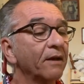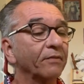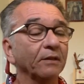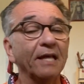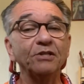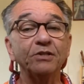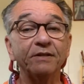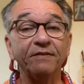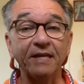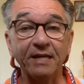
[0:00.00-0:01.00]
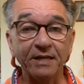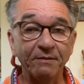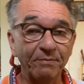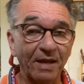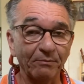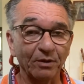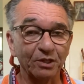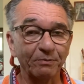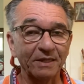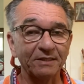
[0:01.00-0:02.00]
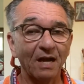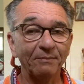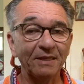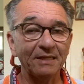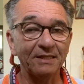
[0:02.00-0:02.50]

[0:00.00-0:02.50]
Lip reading: The Legend of the Indian Paintbrush by Tommy